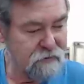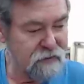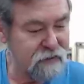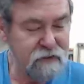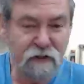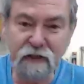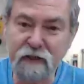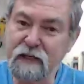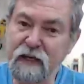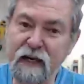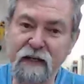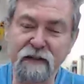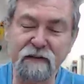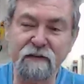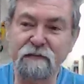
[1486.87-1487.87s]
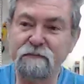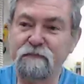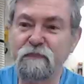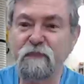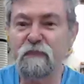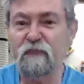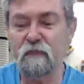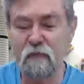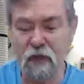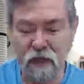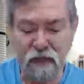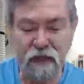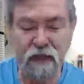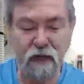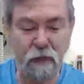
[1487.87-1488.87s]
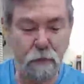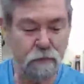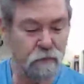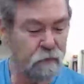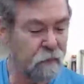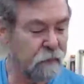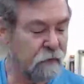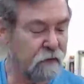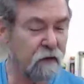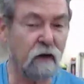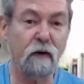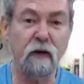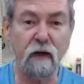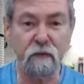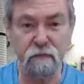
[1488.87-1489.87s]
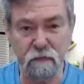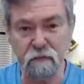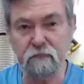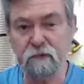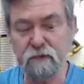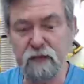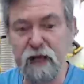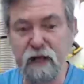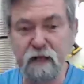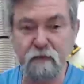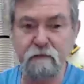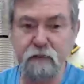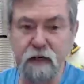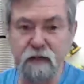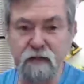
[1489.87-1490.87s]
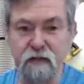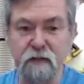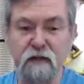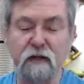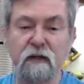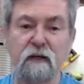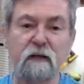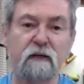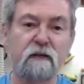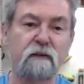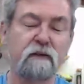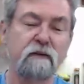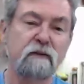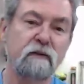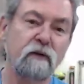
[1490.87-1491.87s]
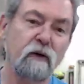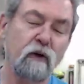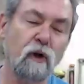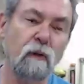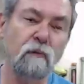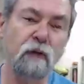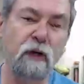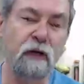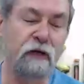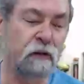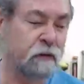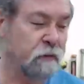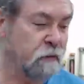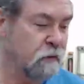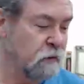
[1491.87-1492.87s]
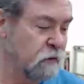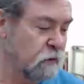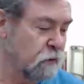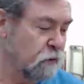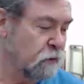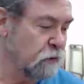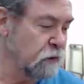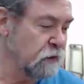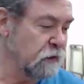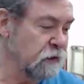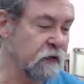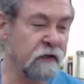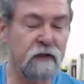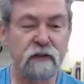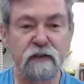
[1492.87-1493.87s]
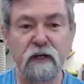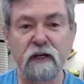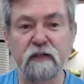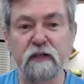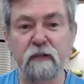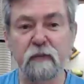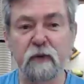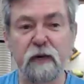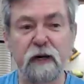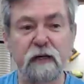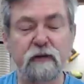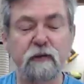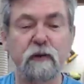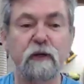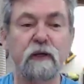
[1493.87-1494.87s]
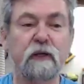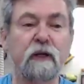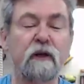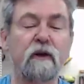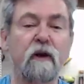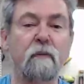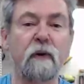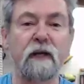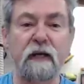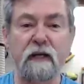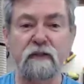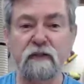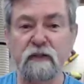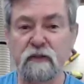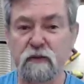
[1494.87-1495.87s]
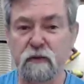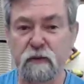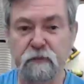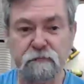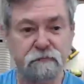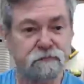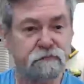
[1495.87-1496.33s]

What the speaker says: you can get it here on stantonbench.com.au, or you can get it at TSO Products, or you can get it on my Etsy store.